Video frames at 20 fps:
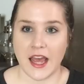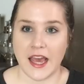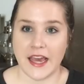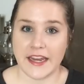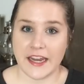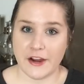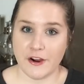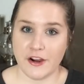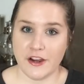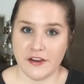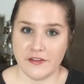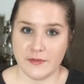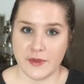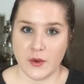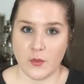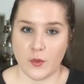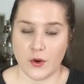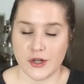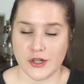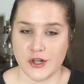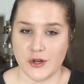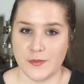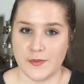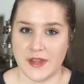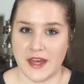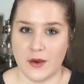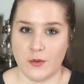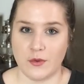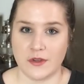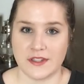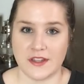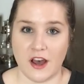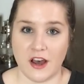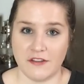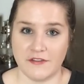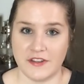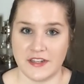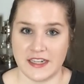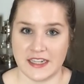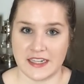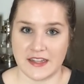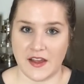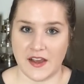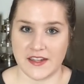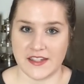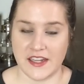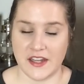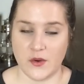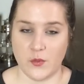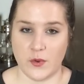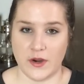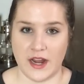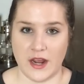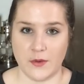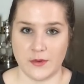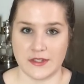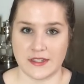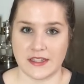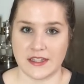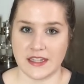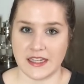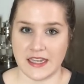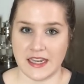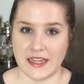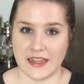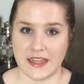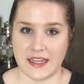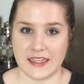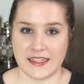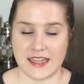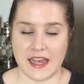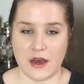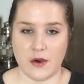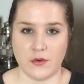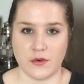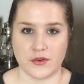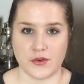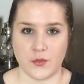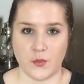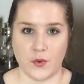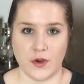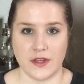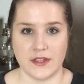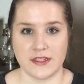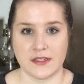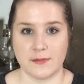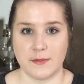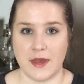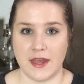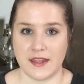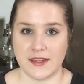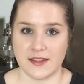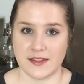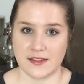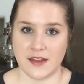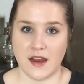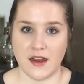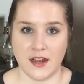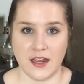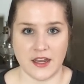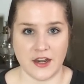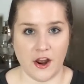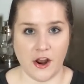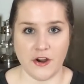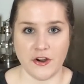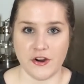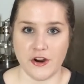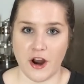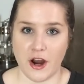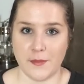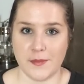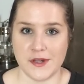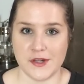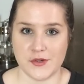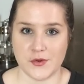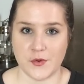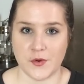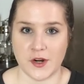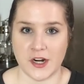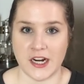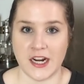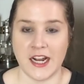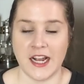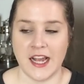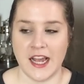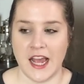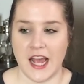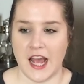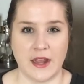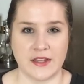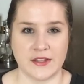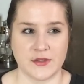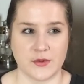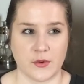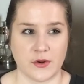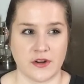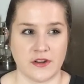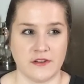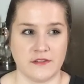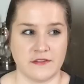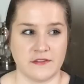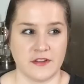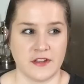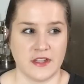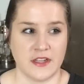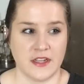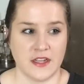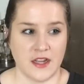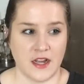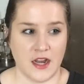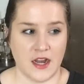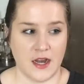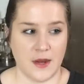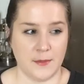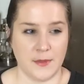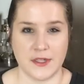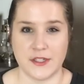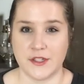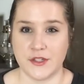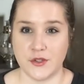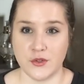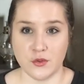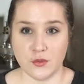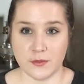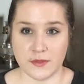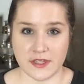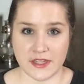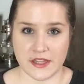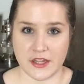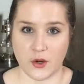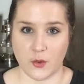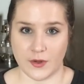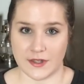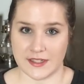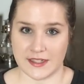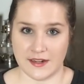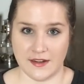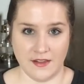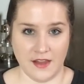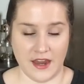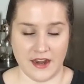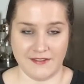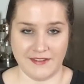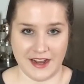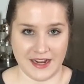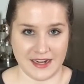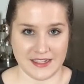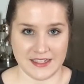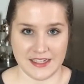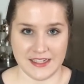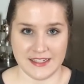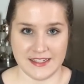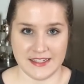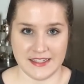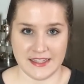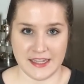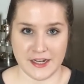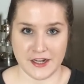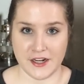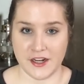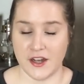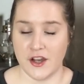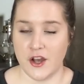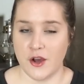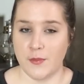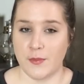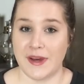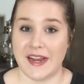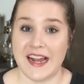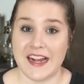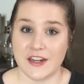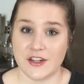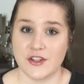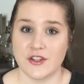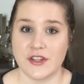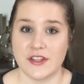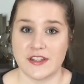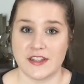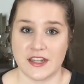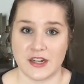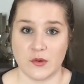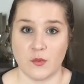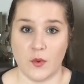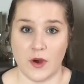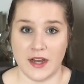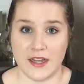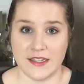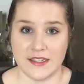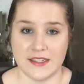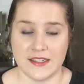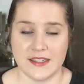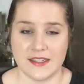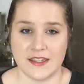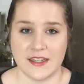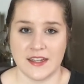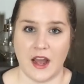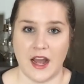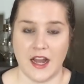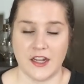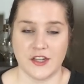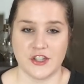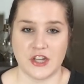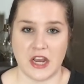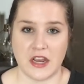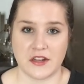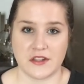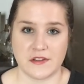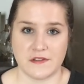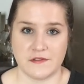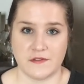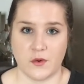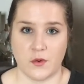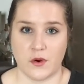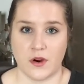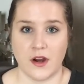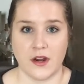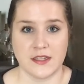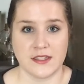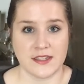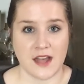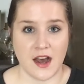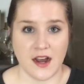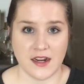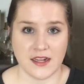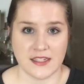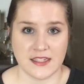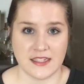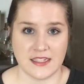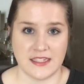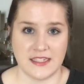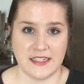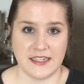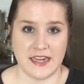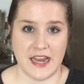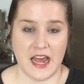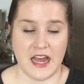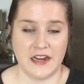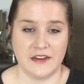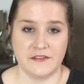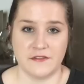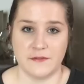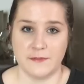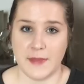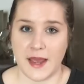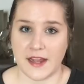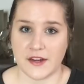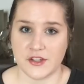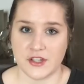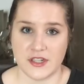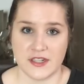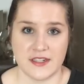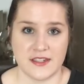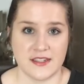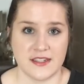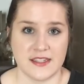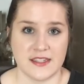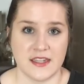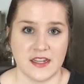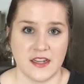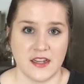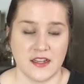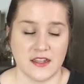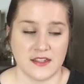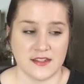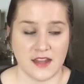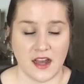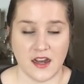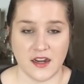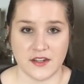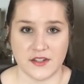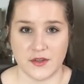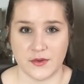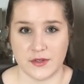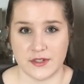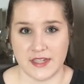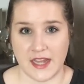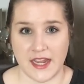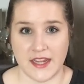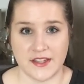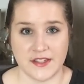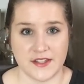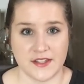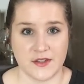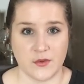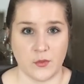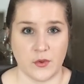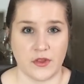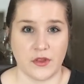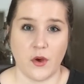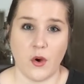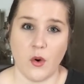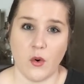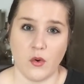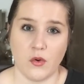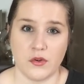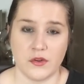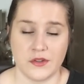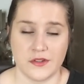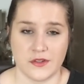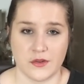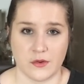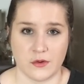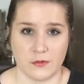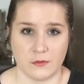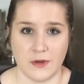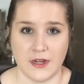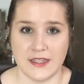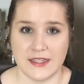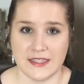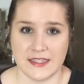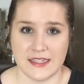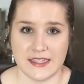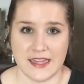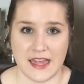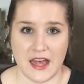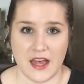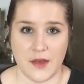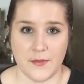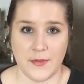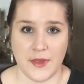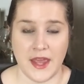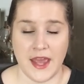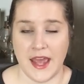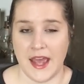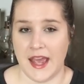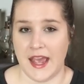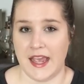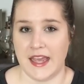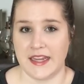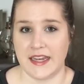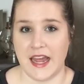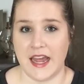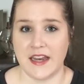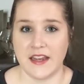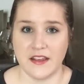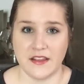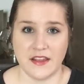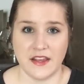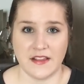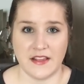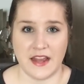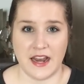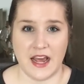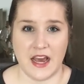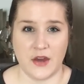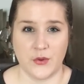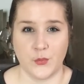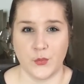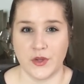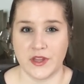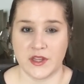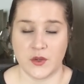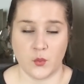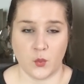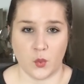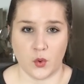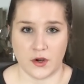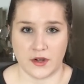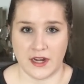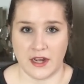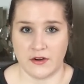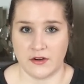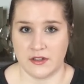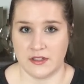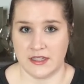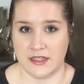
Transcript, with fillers: An area of my wardrobe that was often neglected when I was cleaning things out was my sock and undergarment drawer. I sort of um, assumed that there wasn't a lot of excess in there, but actually there was. I checked for socks that didn't have matches, socks or tights with holes or runs in them, and anything that had really worn out